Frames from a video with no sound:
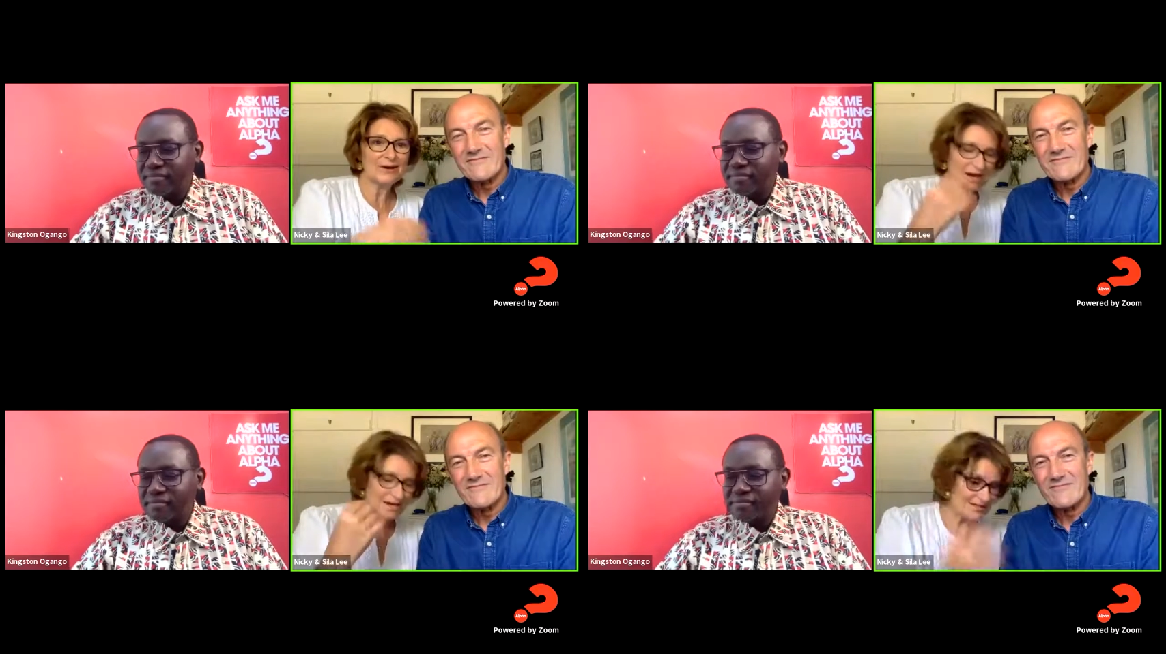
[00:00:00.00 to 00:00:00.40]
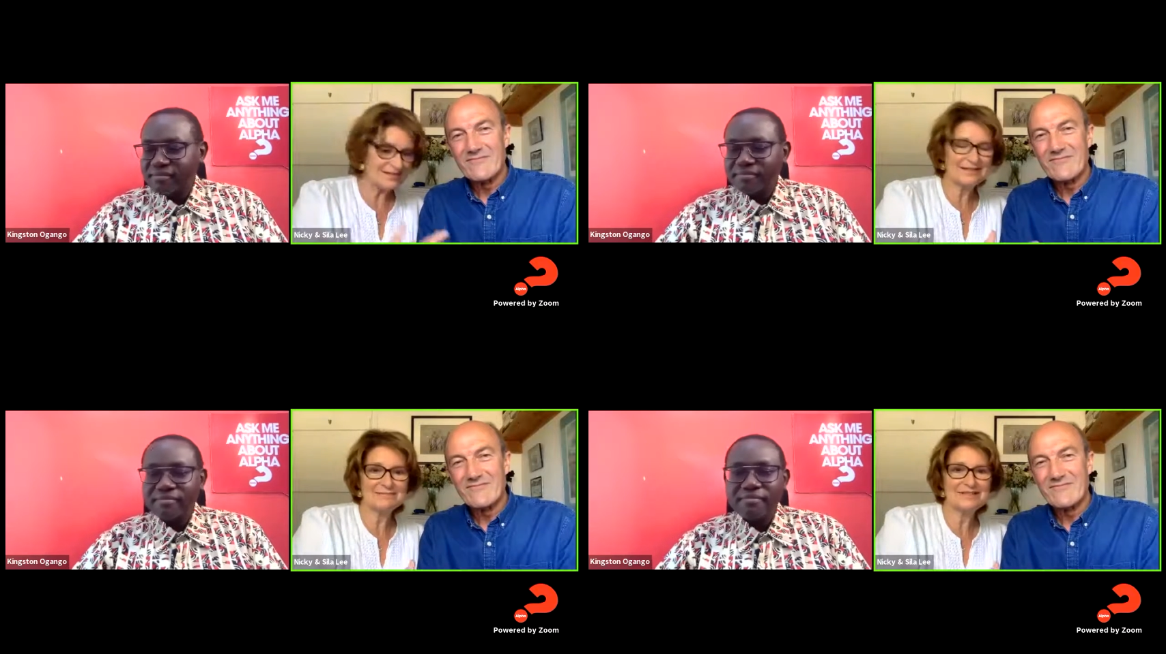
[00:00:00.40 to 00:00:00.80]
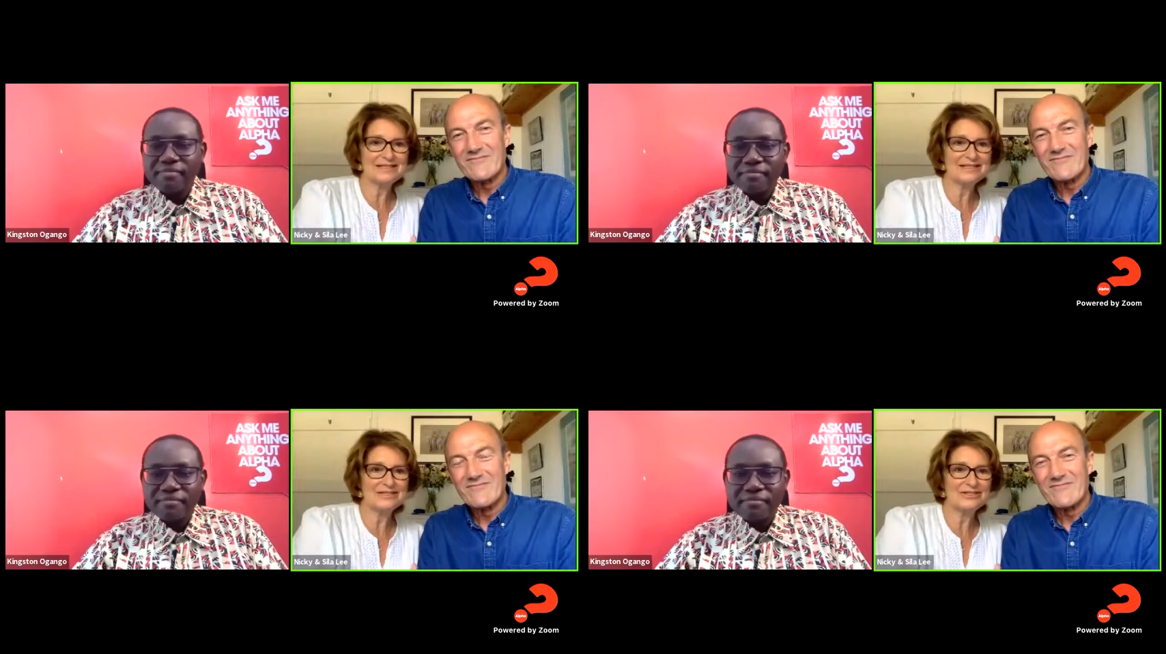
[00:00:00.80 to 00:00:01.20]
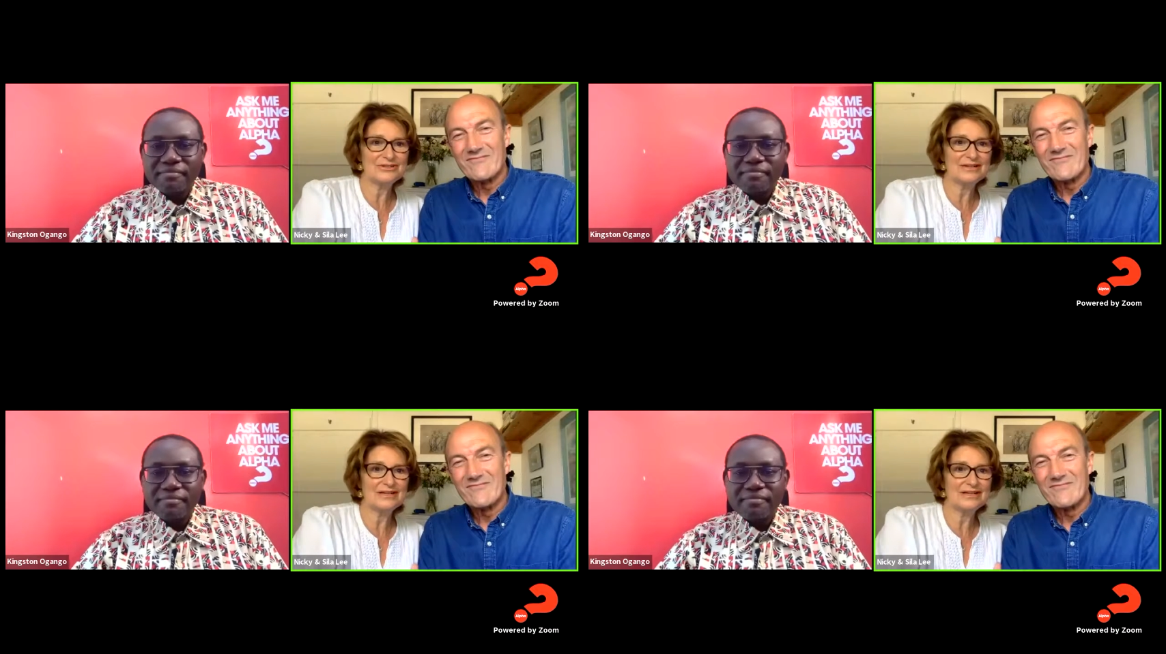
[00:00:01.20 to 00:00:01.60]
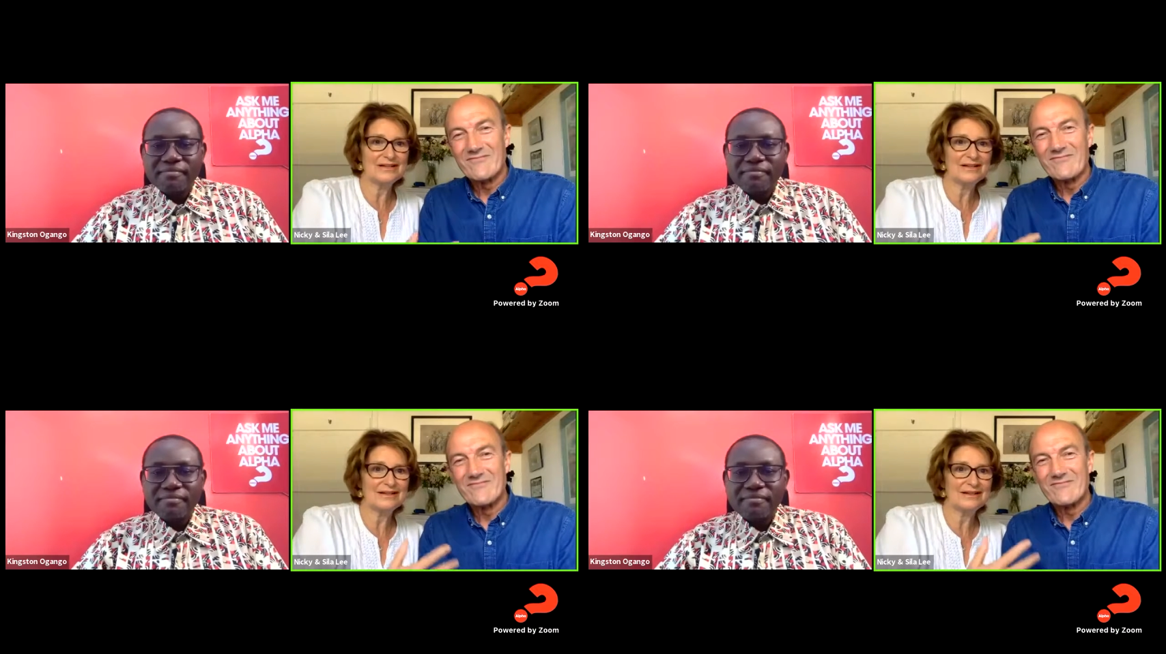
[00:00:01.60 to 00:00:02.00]
Speaker 1: I didn't mean to do it
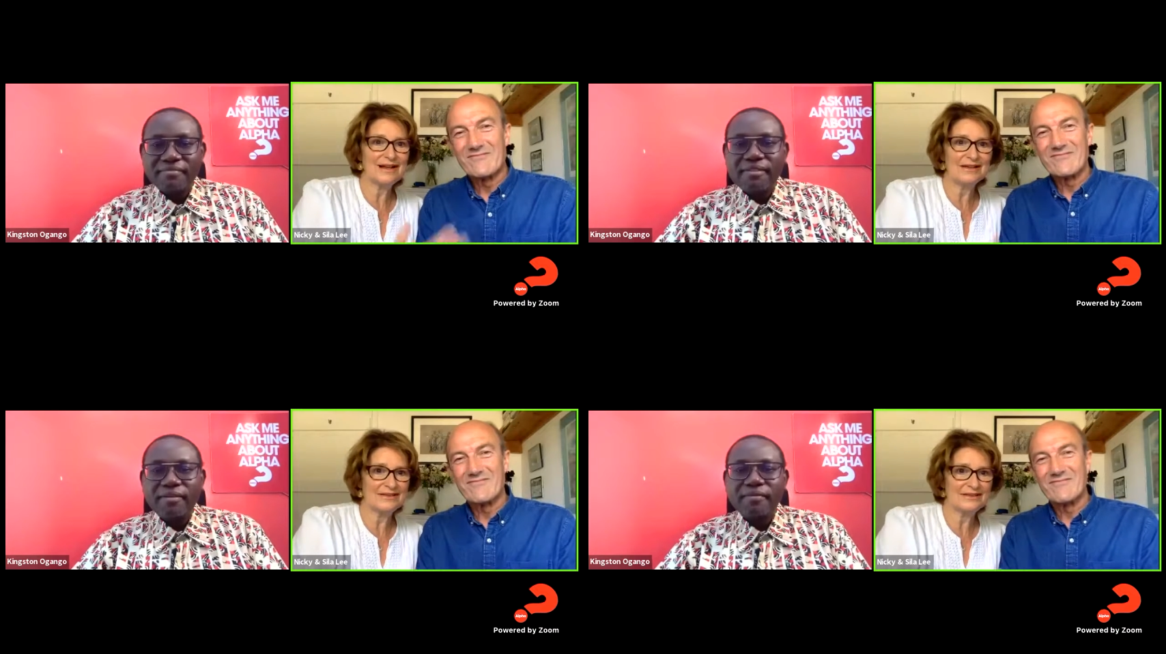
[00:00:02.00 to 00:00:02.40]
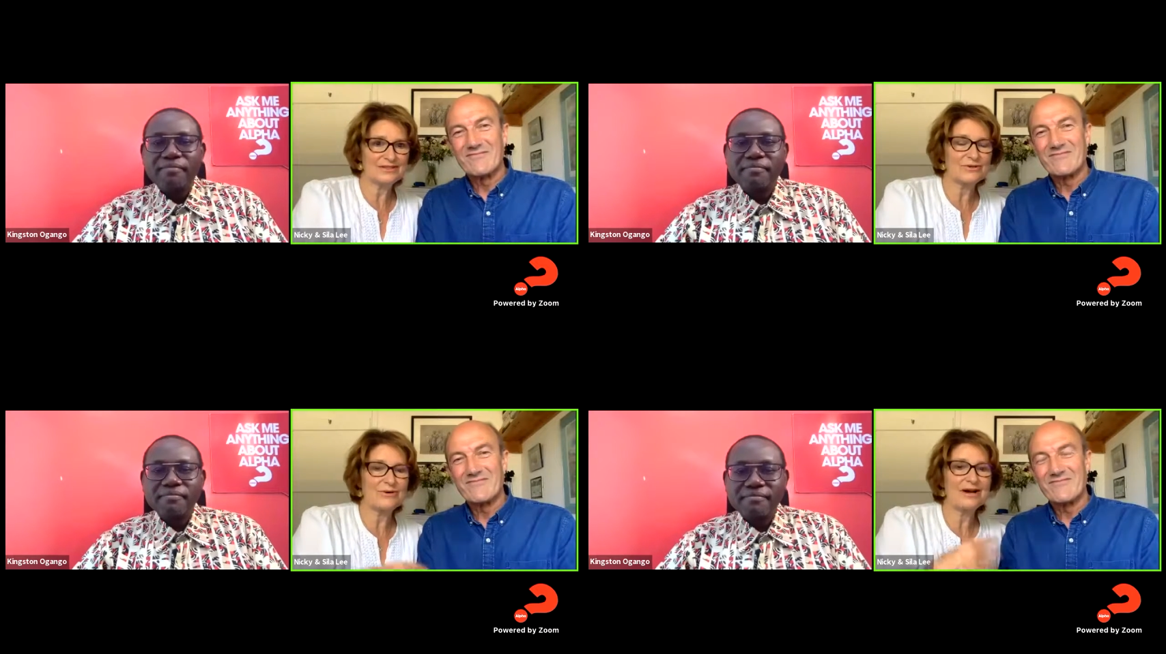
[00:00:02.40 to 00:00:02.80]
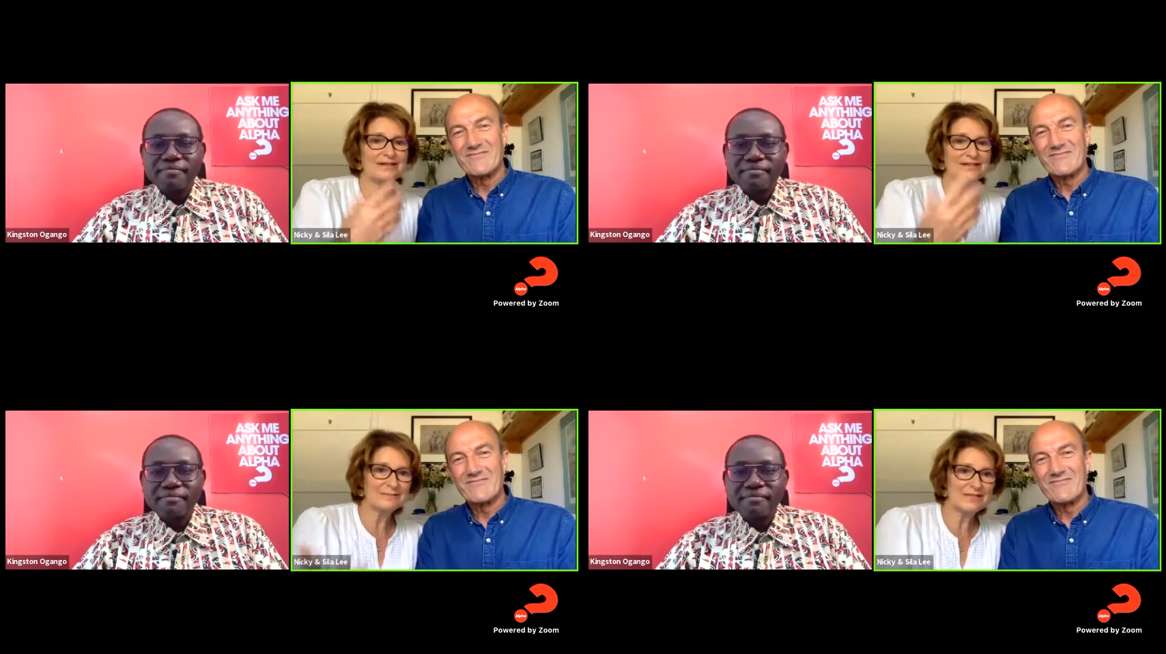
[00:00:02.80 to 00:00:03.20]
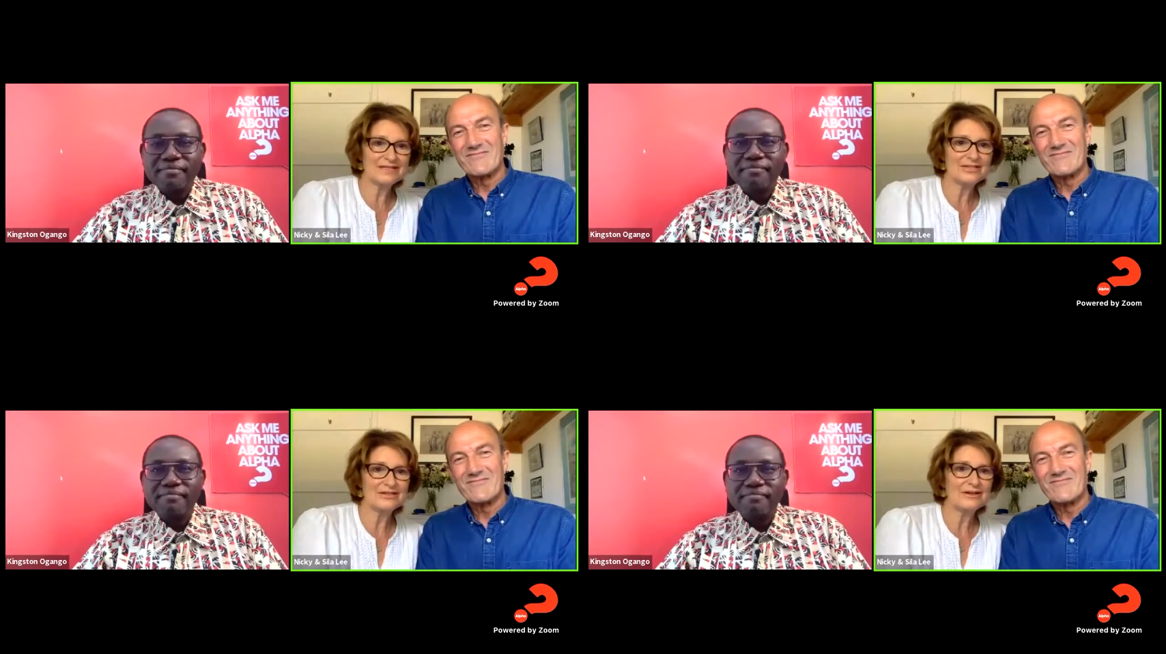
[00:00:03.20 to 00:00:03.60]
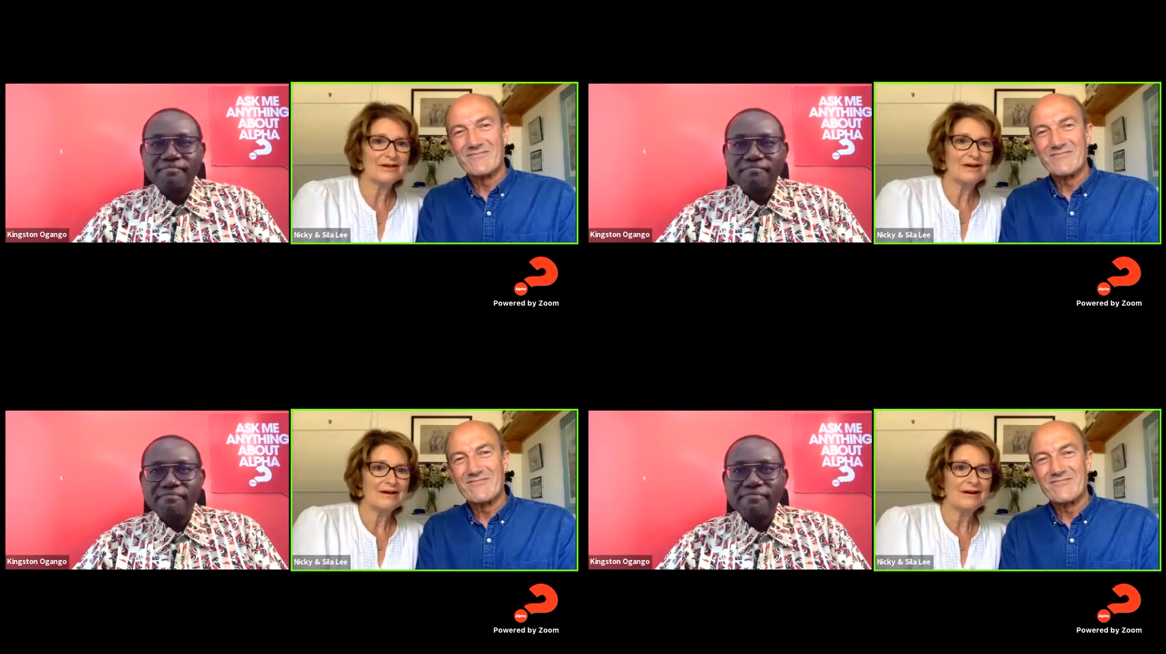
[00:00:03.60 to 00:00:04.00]
like this, or I didn't mean to
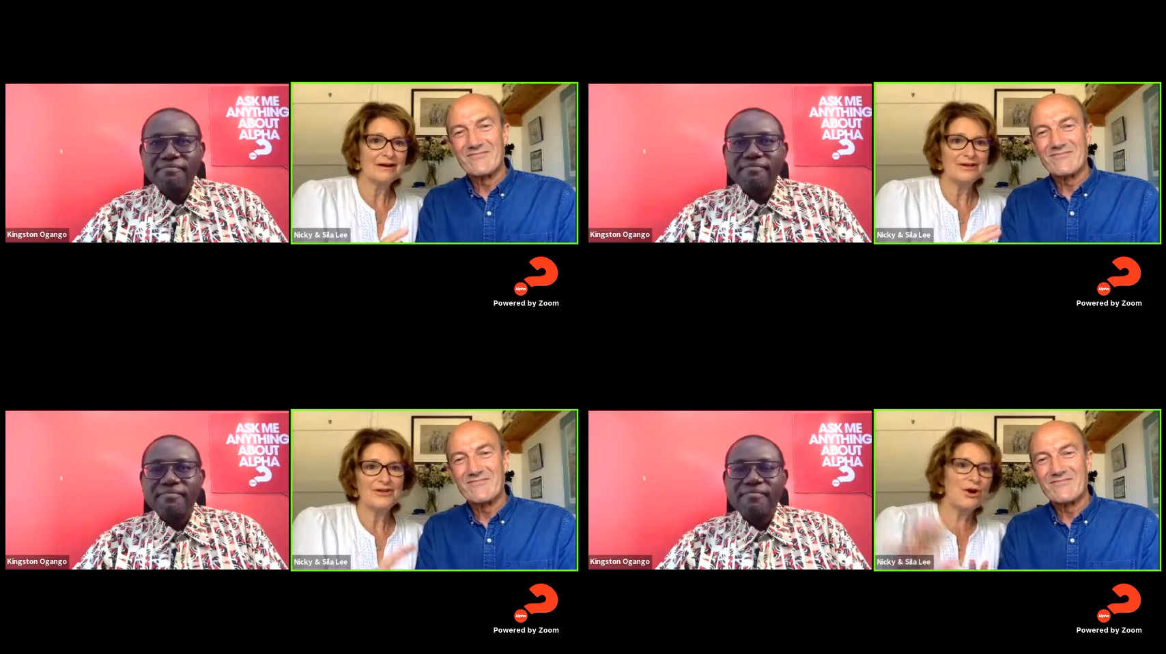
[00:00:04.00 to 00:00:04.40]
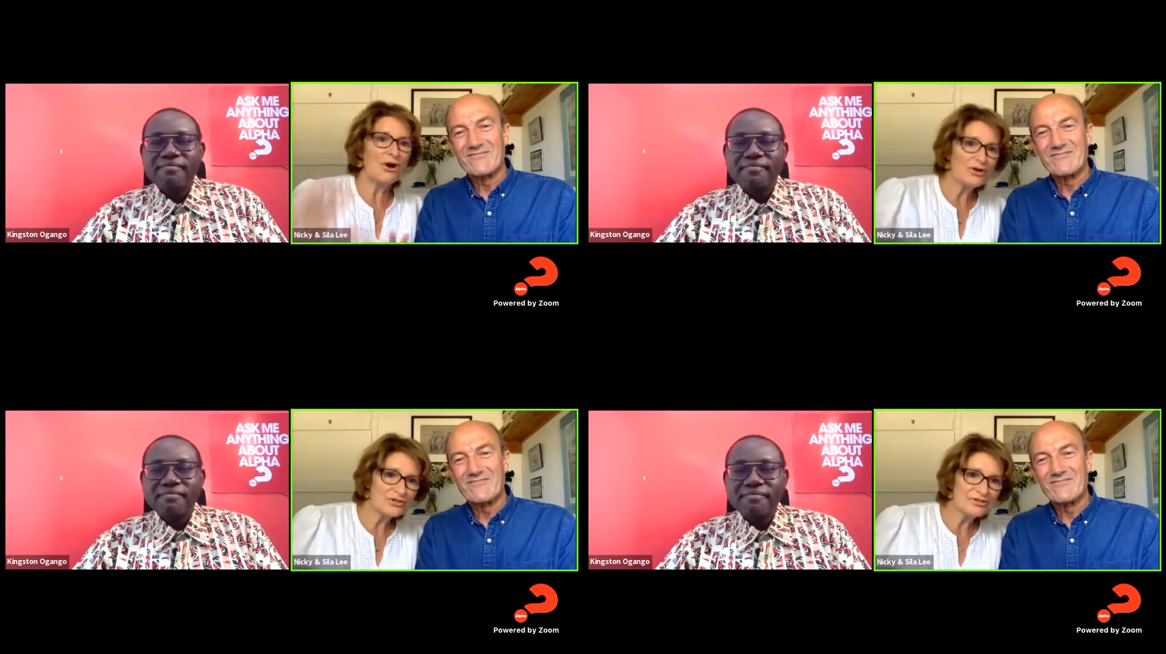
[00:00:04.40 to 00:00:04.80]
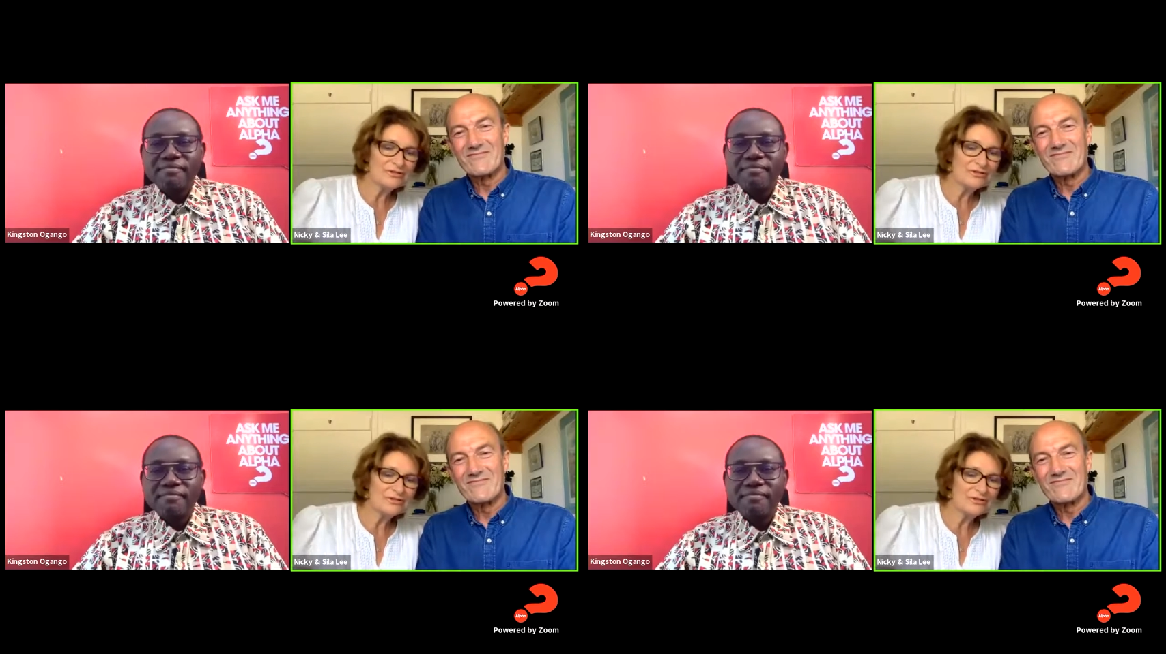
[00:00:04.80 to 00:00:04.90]
uh, not